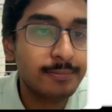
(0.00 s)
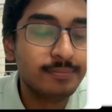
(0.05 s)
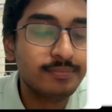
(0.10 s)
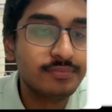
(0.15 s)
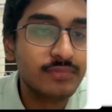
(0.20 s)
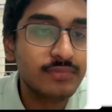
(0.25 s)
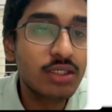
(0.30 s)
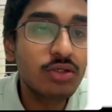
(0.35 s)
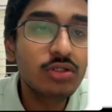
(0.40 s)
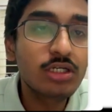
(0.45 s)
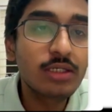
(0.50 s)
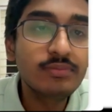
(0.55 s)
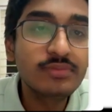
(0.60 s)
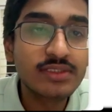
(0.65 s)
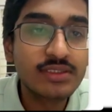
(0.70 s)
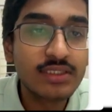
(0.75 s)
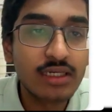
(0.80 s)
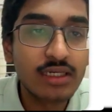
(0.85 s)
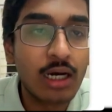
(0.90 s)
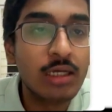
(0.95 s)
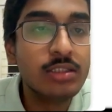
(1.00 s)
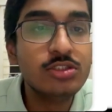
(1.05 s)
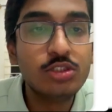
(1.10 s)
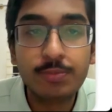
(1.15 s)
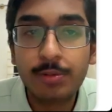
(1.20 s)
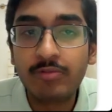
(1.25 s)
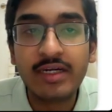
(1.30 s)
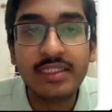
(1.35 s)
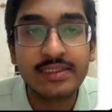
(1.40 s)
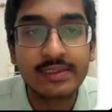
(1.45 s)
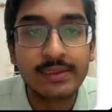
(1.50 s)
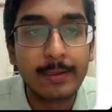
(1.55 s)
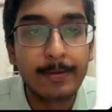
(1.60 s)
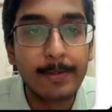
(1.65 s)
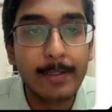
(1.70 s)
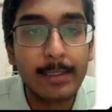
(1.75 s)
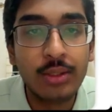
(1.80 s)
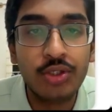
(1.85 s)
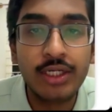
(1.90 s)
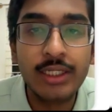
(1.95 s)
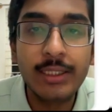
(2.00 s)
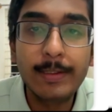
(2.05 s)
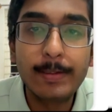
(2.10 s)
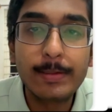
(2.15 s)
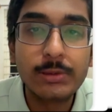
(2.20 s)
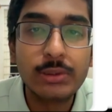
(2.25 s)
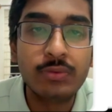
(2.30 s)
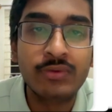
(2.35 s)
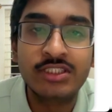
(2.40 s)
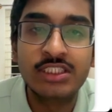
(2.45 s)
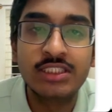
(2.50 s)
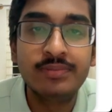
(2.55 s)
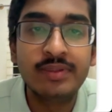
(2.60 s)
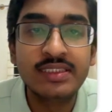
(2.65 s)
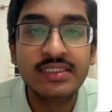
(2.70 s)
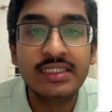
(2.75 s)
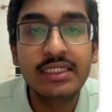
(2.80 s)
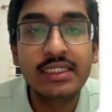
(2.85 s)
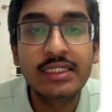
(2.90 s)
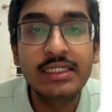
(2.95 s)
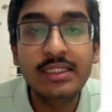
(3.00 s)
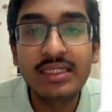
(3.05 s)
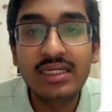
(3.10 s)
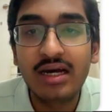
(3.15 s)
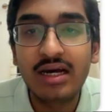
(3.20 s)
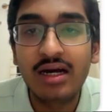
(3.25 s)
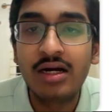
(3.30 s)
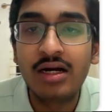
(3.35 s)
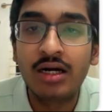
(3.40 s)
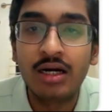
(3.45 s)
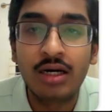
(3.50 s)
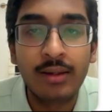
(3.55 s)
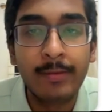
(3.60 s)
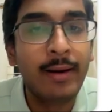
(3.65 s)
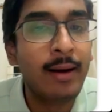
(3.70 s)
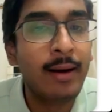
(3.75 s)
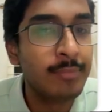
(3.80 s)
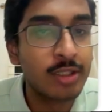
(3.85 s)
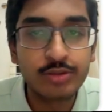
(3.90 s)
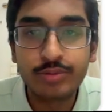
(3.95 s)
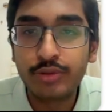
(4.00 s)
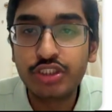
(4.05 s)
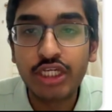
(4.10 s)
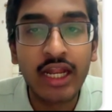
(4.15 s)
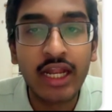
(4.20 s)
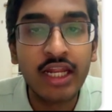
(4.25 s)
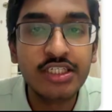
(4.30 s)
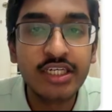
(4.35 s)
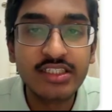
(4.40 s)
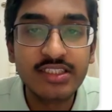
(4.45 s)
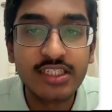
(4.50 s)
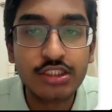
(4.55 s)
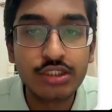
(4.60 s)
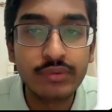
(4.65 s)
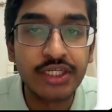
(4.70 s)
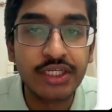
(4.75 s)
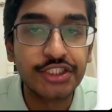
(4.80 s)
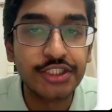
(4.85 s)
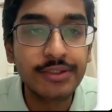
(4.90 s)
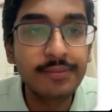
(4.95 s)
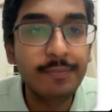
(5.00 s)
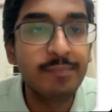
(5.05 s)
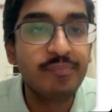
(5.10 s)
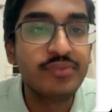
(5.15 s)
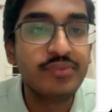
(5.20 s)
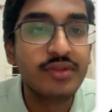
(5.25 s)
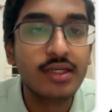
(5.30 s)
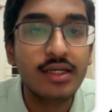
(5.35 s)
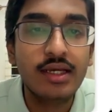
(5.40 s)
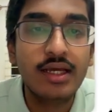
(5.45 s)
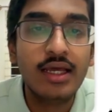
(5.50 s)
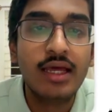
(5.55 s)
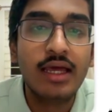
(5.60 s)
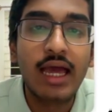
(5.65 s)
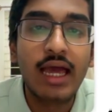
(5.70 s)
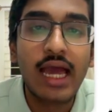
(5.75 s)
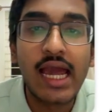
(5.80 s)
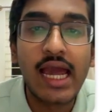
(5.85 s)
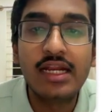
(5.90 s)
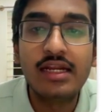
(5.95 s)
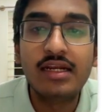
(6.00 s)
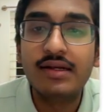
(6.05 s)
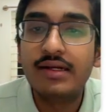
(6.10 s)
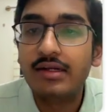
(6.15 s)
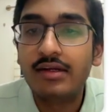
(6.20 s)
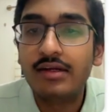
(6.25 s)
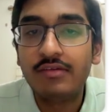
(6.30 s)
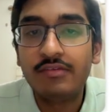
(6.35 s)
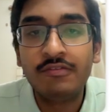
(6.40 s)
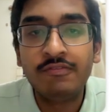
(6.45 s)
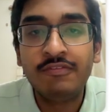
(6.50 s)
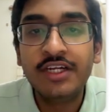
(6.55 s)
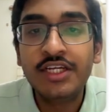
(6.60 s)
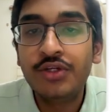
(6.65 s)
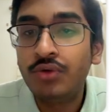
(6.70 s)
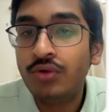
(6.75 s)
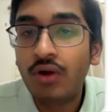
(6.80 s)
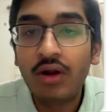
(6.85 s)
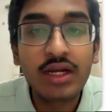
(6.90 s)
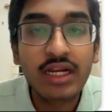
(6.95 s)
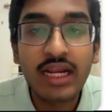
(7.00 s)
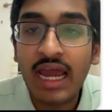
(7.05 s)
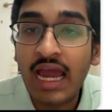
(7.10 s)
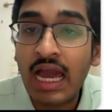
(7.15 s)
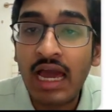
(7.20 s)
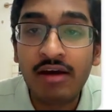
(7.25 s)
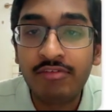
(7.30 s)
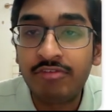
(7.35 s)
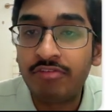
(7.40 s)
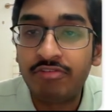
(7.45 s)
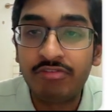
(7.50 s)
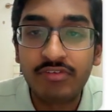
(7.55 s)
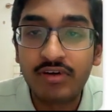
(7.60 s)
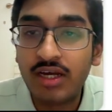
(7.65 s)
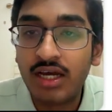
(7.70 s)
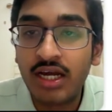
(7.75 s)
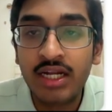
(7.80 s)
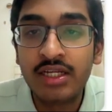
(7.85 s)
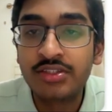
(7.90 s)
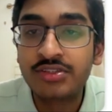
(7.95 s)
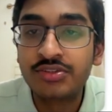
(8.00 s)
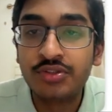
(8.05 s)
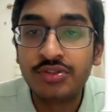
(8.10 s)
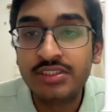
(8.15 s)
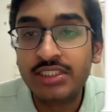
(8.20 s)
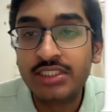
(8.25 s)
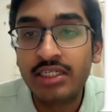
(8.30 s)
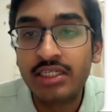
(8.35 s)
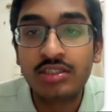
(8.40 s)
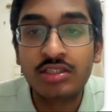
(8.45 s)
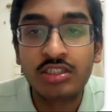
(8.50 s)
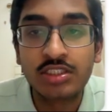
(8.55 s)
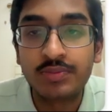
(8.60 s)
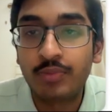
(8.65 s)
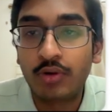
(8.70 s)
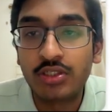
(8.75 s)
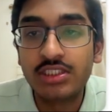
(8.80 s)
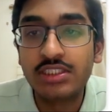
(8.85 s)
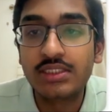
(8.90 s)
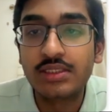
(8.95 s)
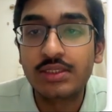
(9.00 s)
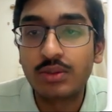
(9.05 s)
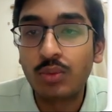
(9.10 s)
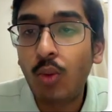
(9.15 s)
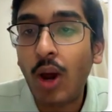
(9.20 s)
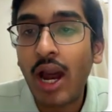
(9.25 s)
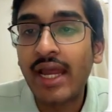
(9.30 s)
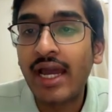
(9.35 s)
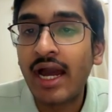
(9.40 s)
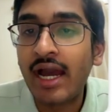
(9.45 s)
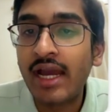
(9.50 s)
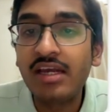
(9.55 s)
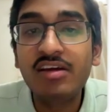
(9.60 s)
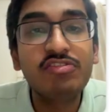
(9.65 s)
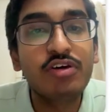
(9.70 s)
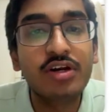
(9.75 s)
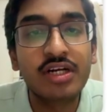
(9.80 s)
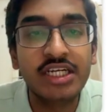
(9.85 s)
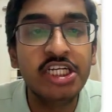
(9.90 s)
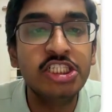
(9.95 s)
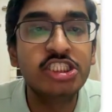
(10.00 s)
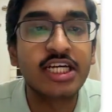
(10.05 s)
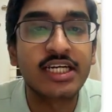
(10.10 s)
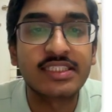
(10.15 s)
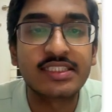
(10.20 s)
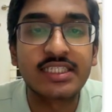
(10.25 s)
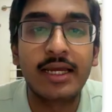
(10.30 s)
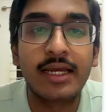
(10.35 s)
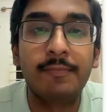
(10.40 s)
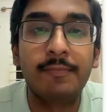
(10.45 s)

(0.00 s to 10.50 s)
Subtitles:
Now comes unsupervised learning, which is basically a much more challenging situation, and we do not have an associated response yi for each xi.